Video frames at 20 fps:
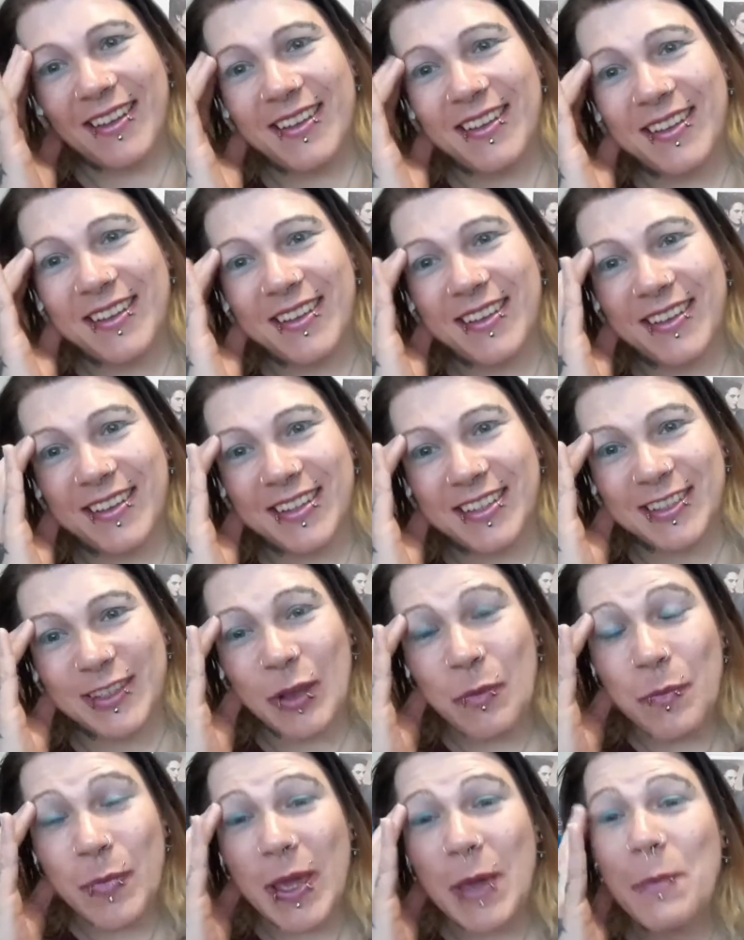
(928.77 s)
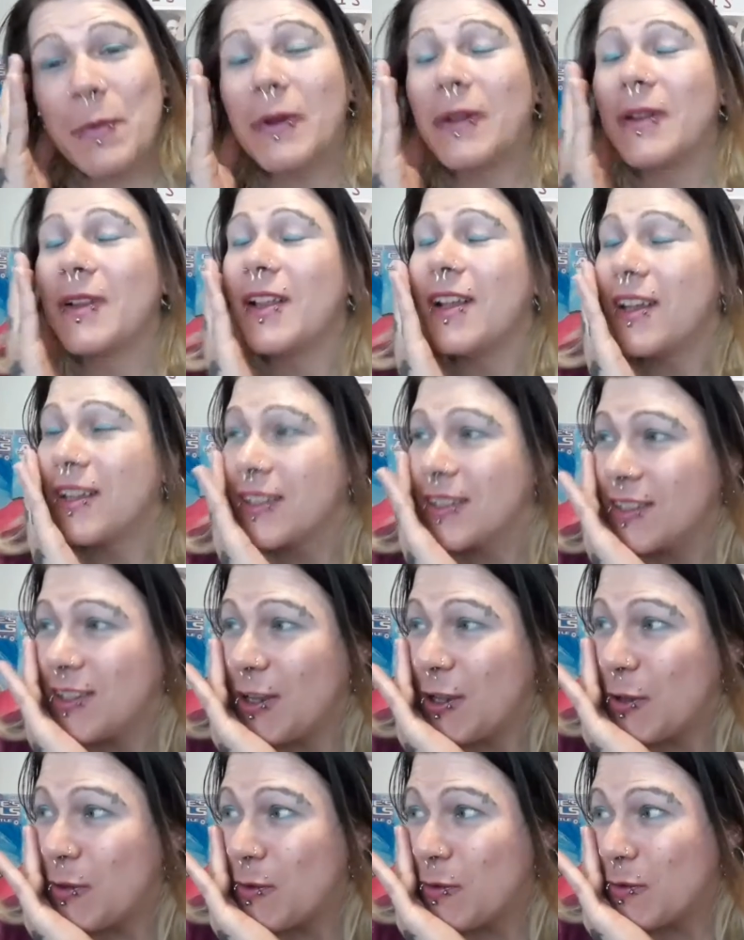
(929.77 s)
Some people are
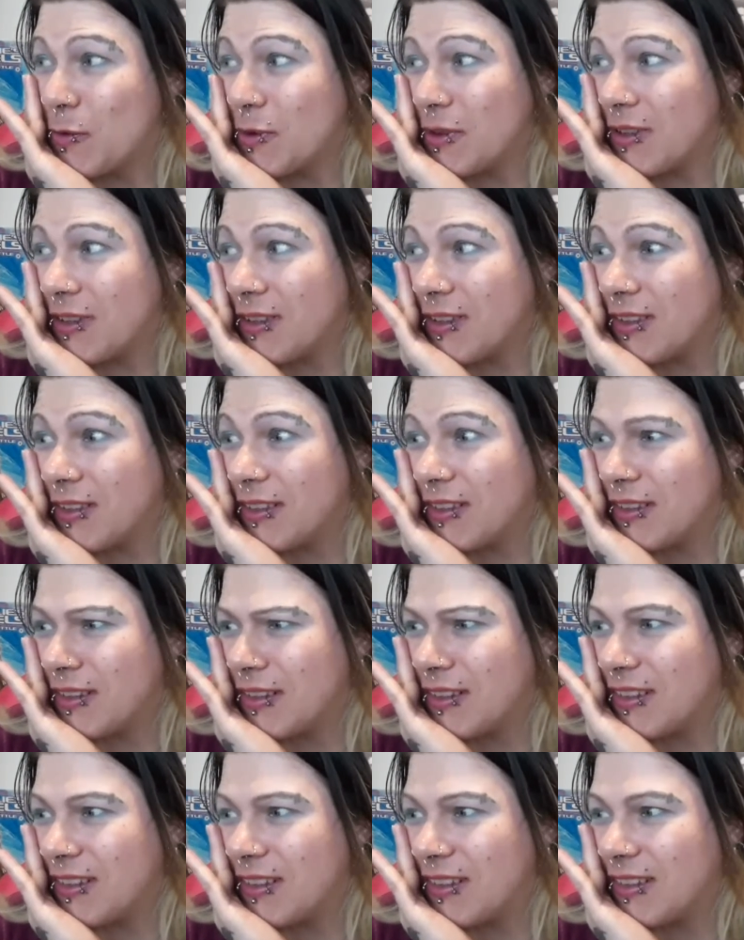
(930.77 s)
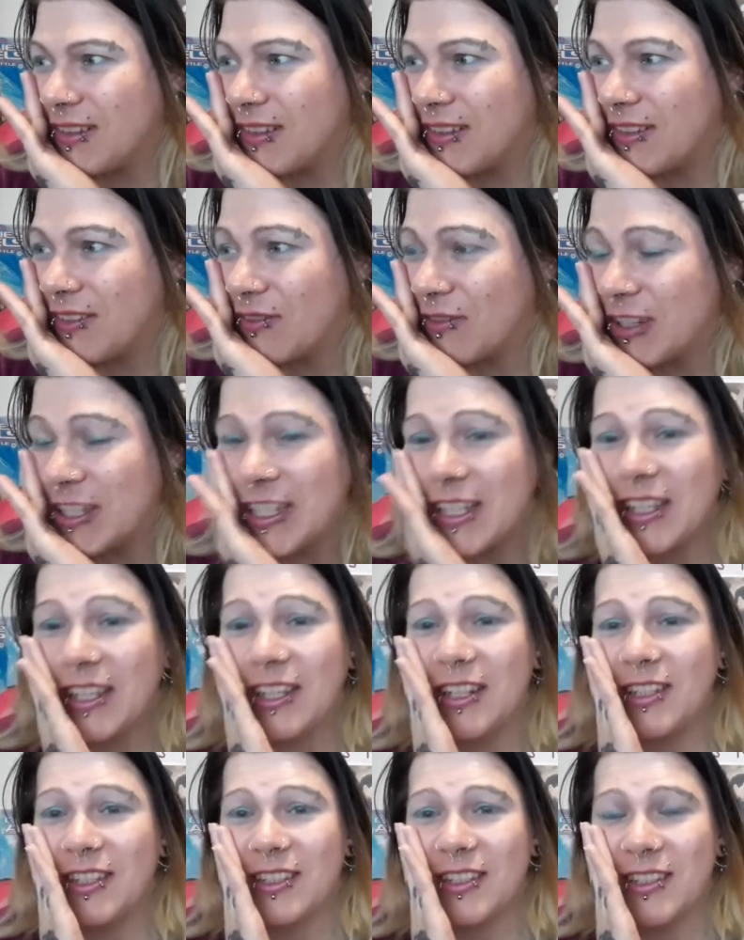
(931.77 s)
so
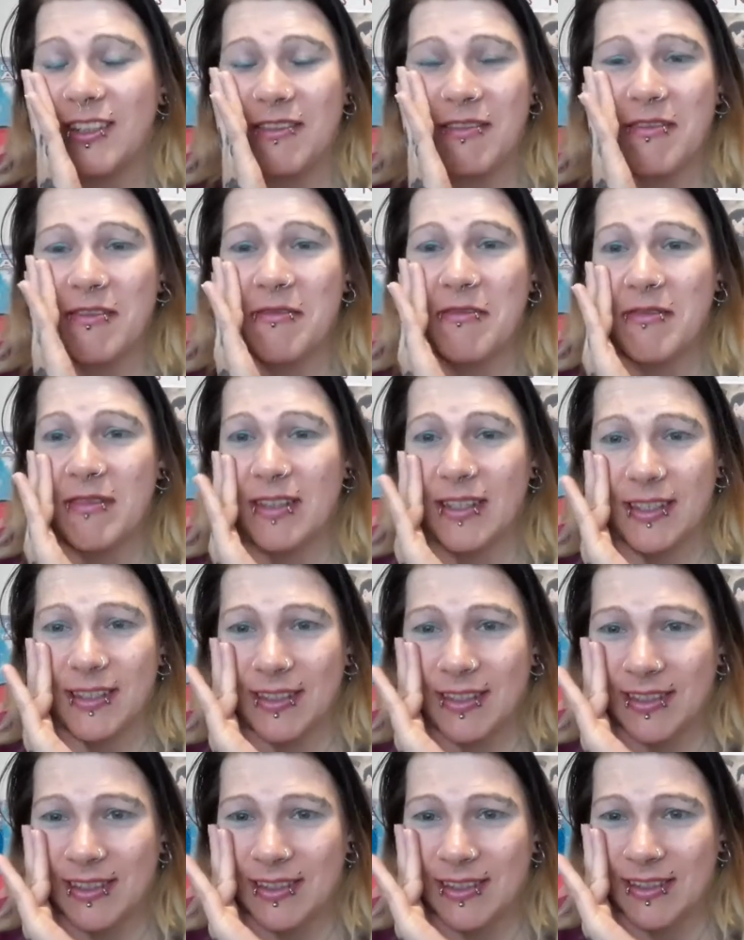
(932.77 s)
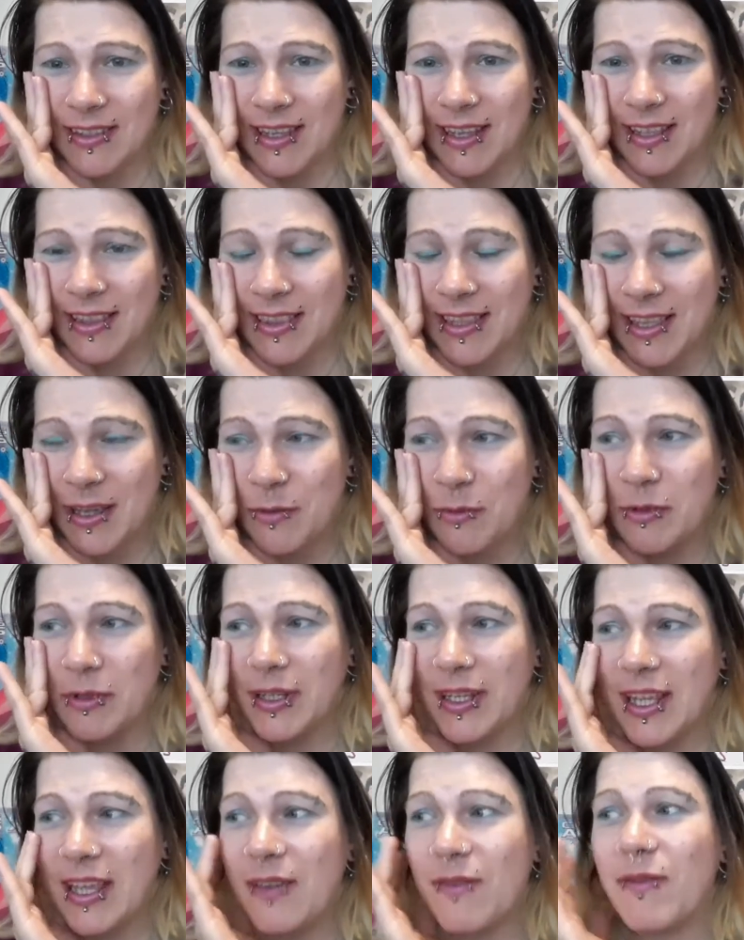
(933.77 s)
ridiculous and thoughtless. Like, they
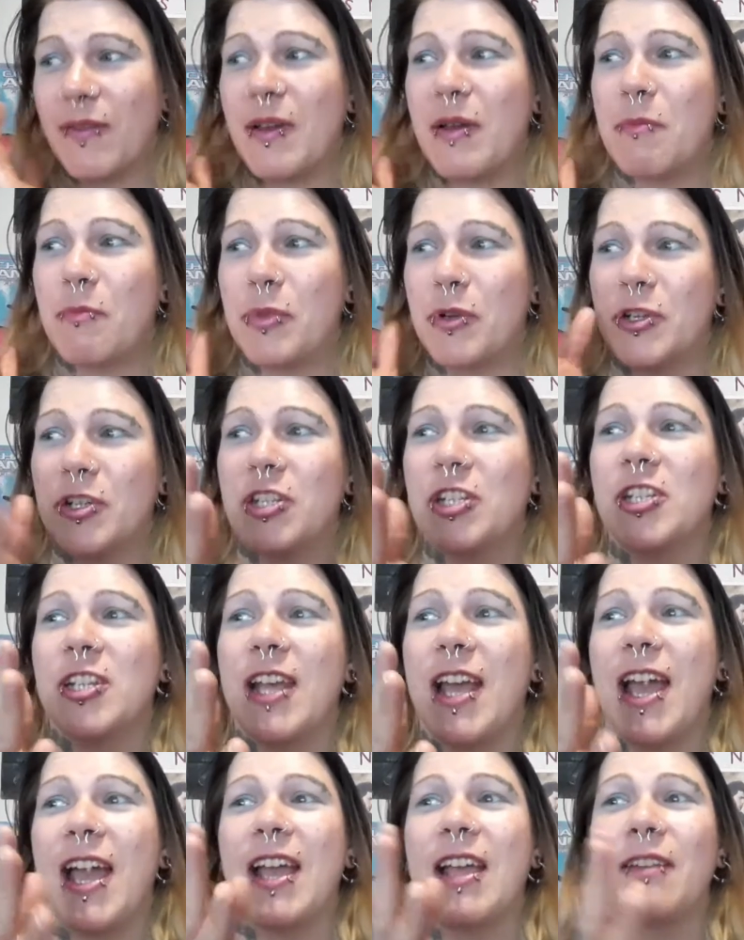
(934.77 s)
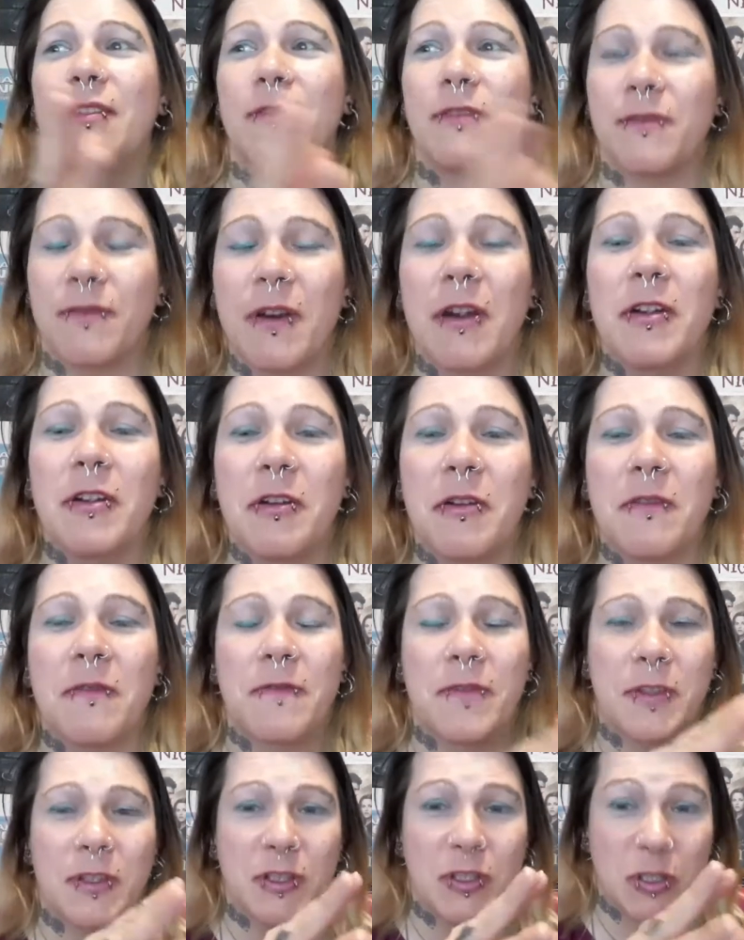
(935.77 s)
will leave a pushchair in front
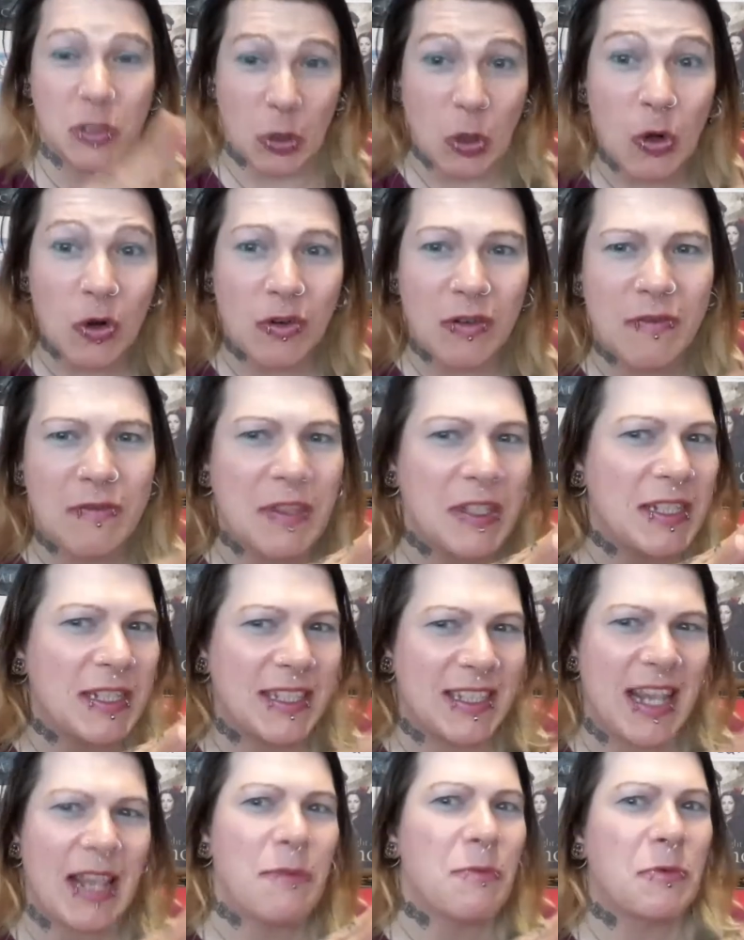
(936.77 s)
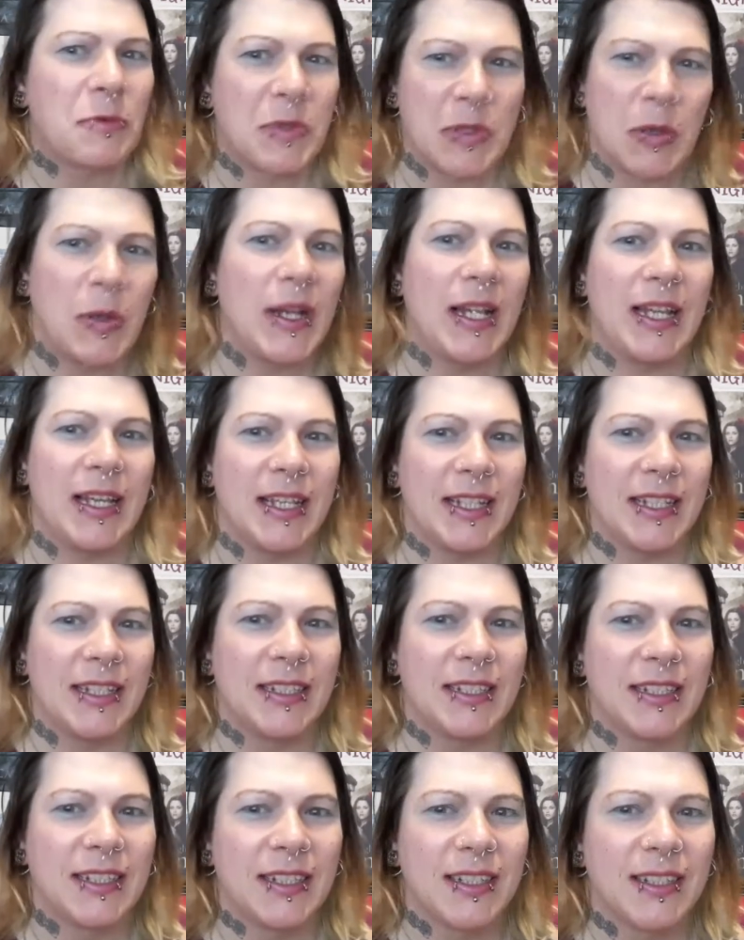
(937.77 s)
of the door of the disabled
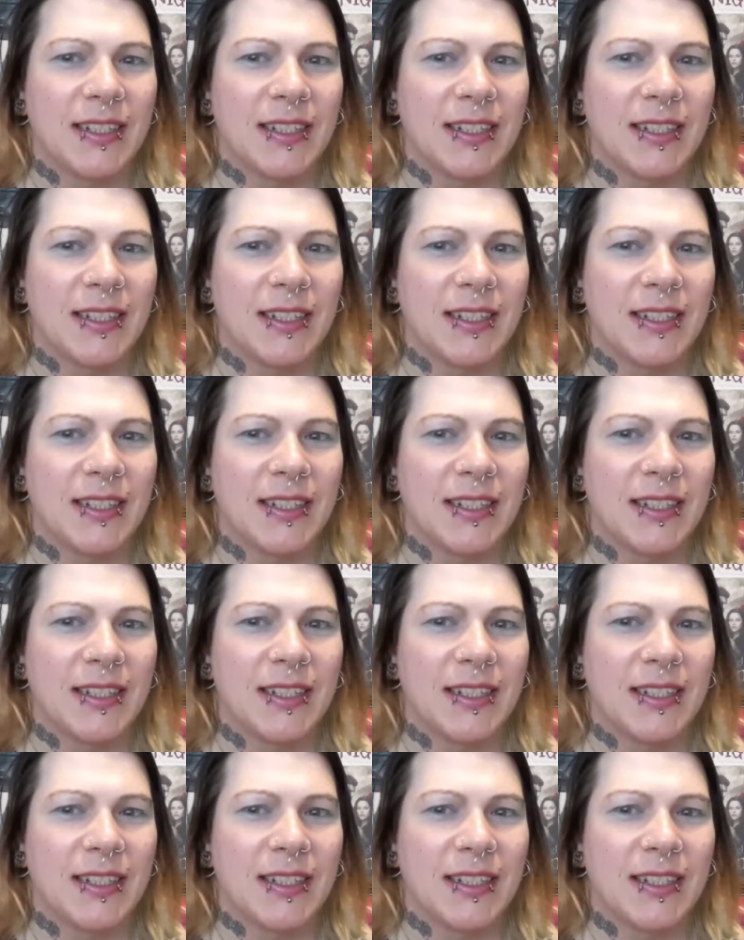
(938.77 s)
toilet.